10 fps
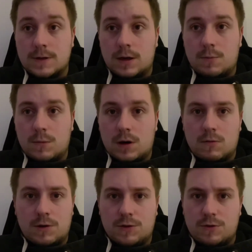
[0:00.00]
I'll
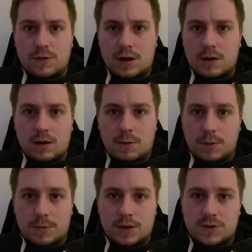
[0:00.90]
run you through that in a couple
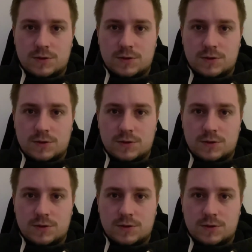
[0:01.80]
of minutes.